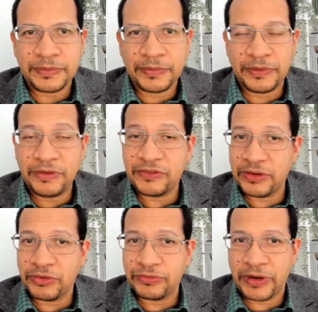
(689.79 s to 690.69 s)
These are
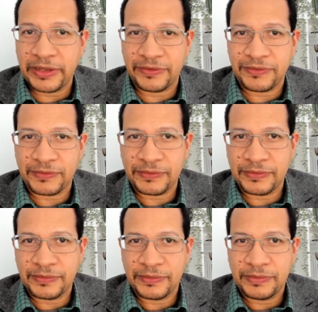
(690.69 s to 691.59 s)
your friends.
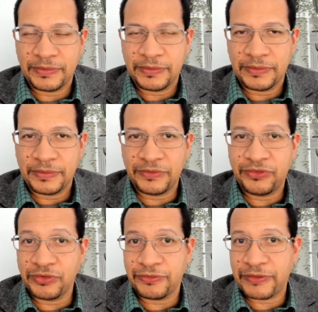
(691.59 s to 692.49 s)
This is
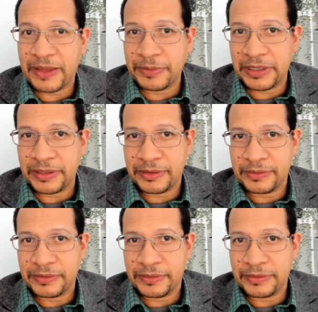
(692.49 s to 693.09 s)
your family.